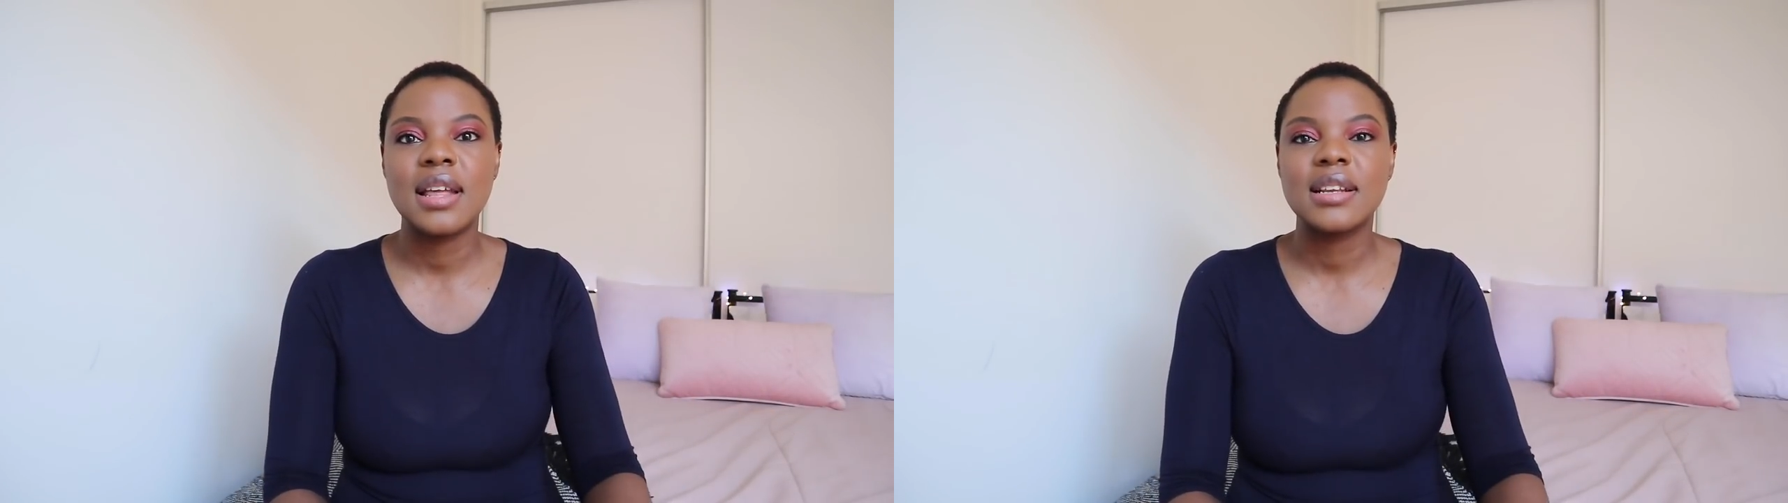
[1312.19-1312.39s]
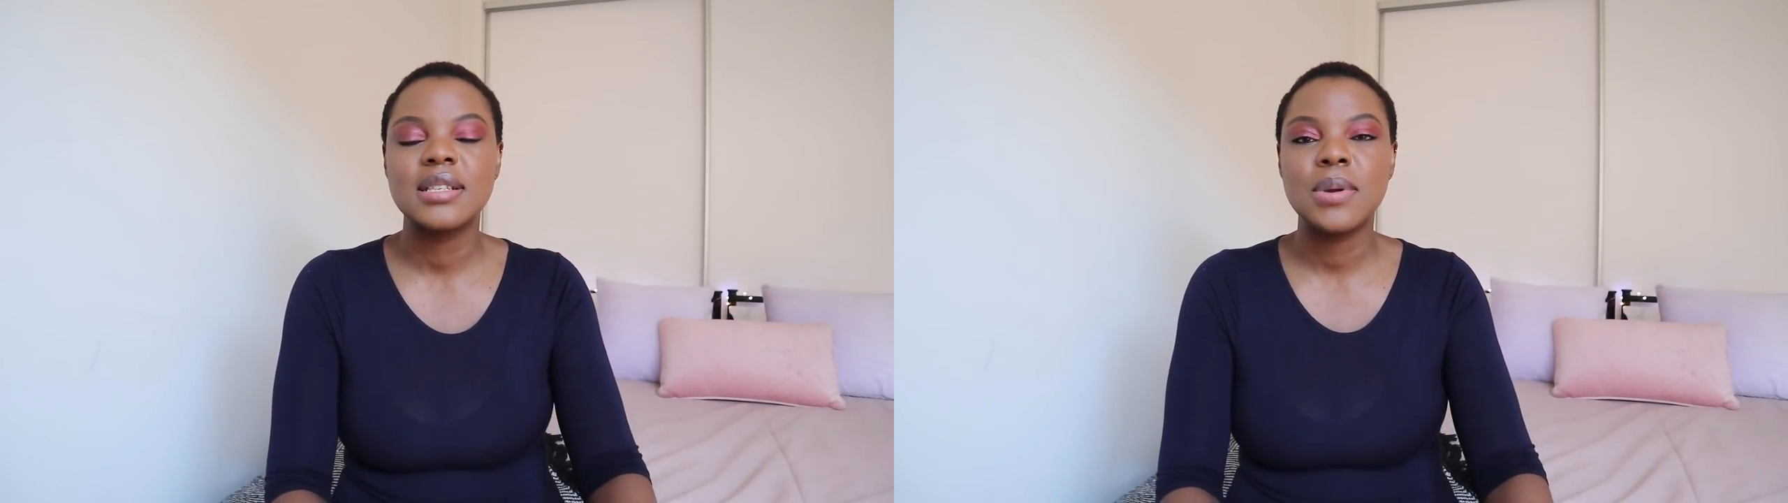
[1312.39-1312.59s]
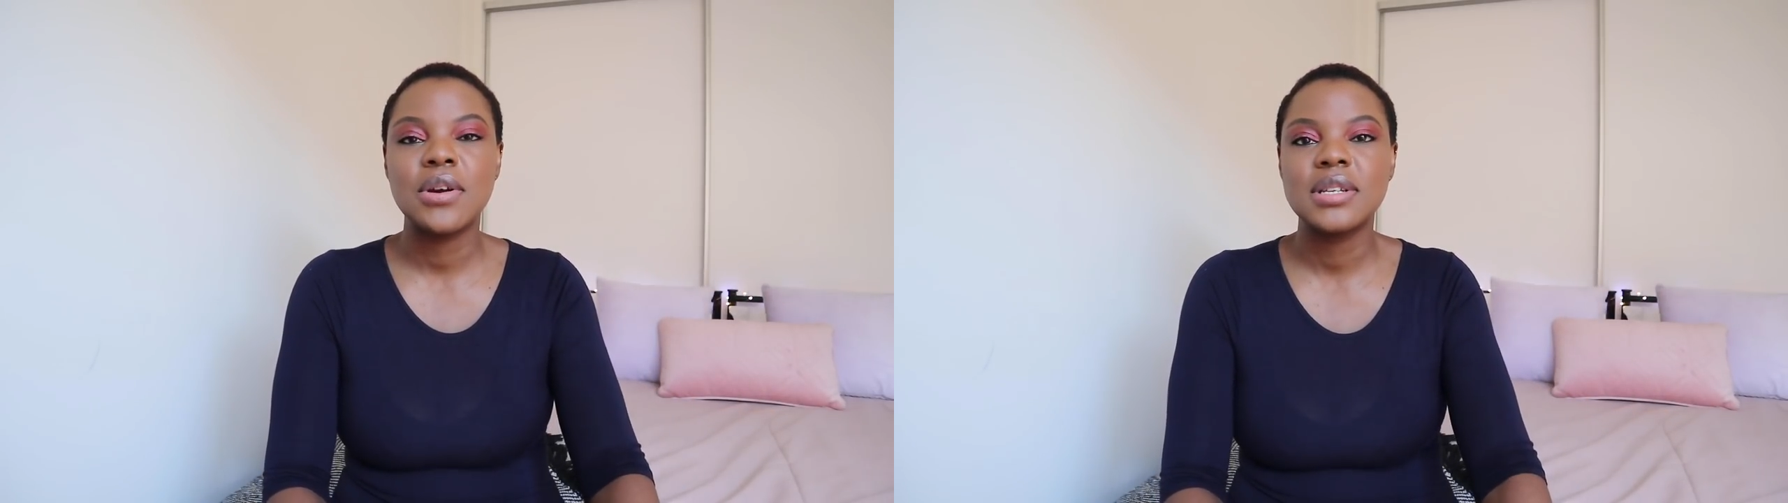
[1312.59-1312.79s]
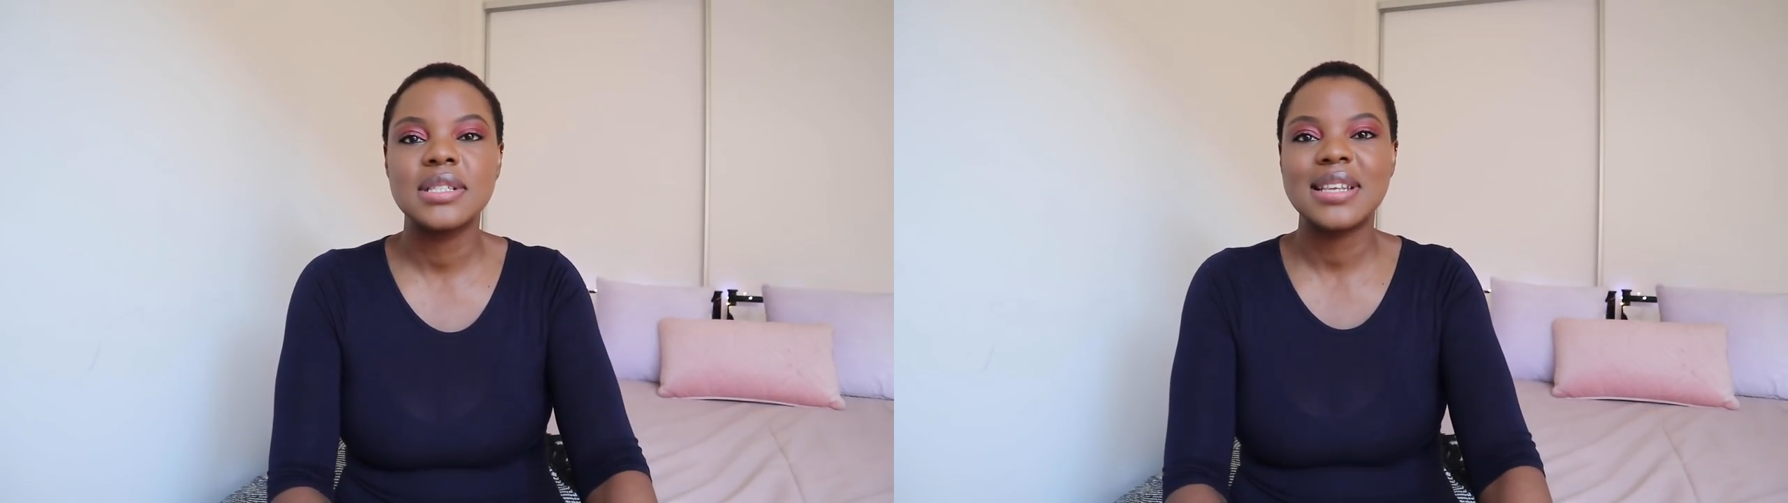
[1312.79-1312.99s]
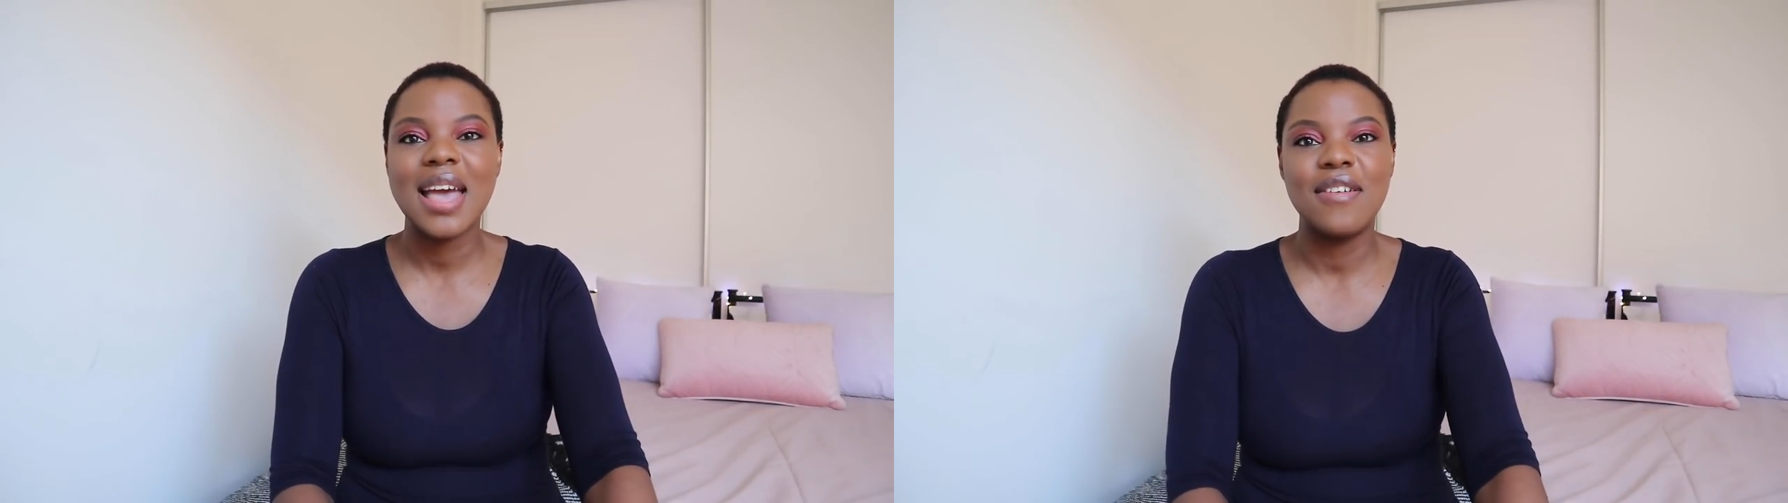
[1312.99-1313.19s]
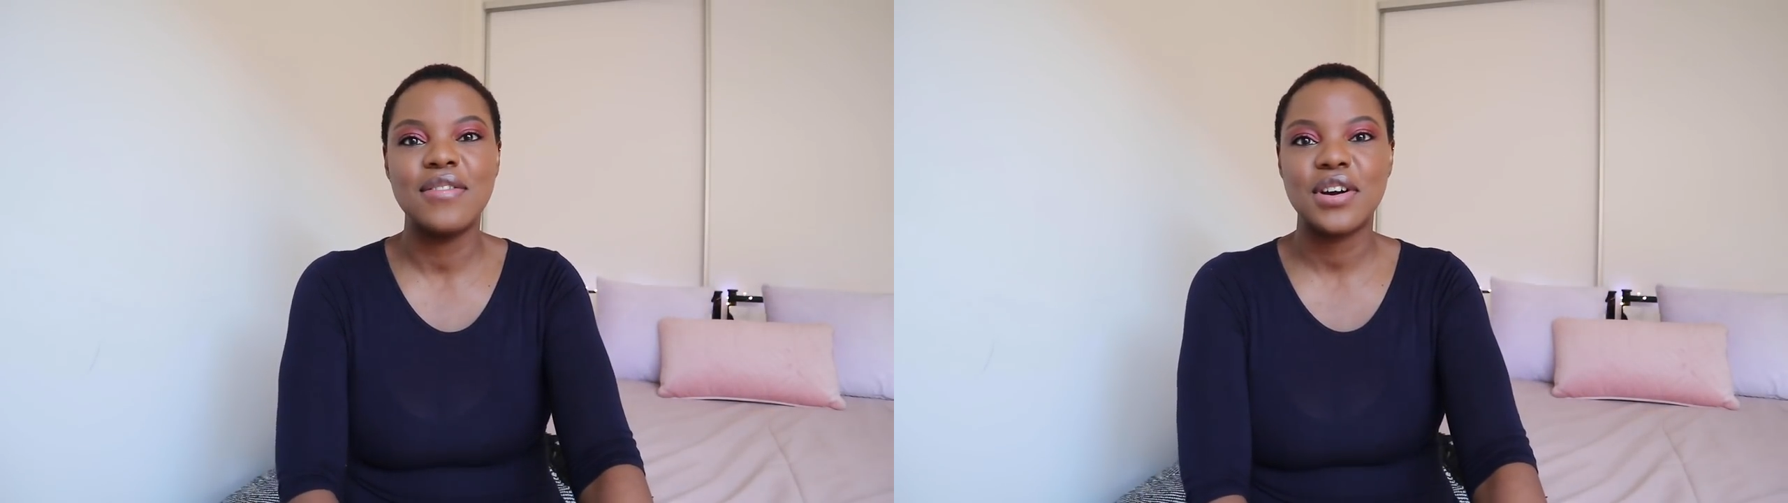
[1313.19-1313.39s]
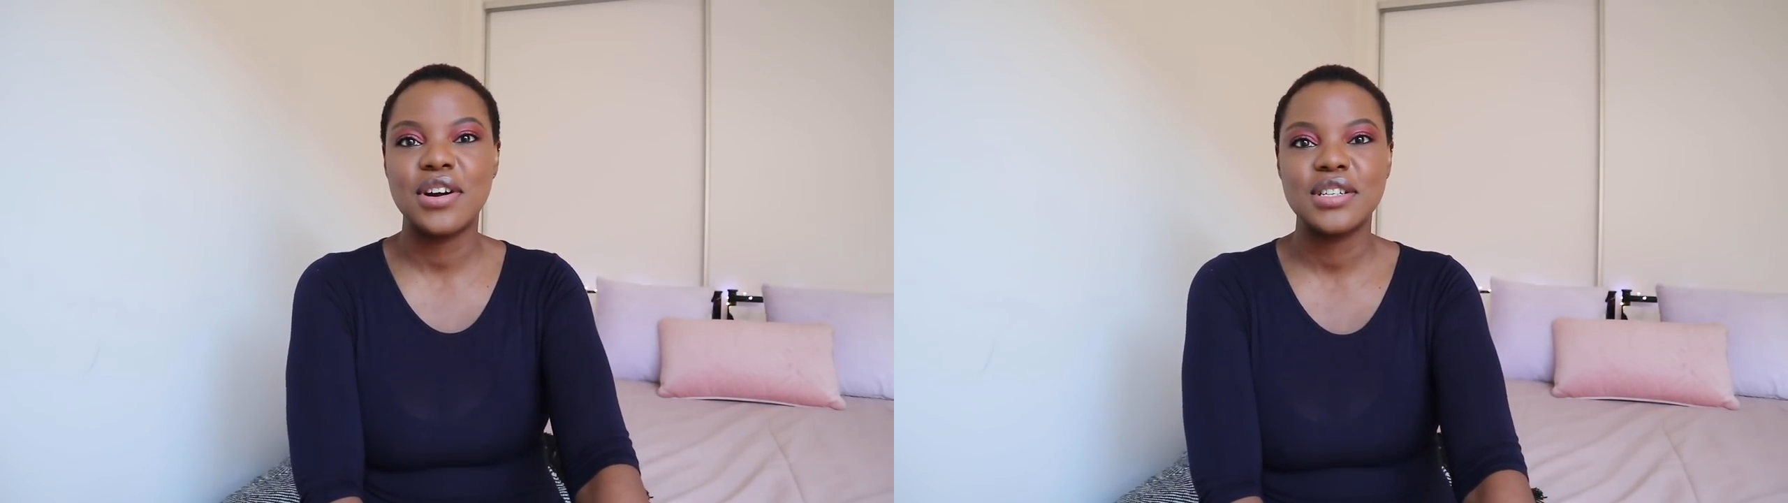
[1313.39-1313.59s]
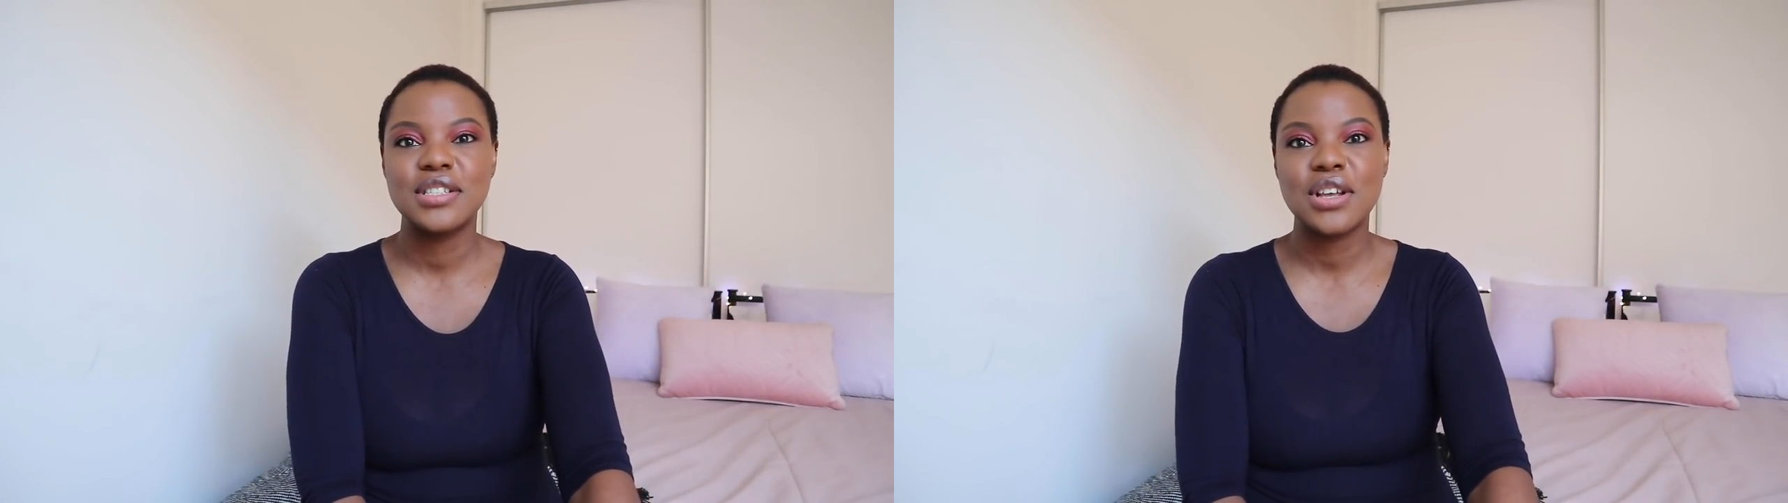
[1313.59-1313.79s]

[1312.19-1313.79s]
that experience ever.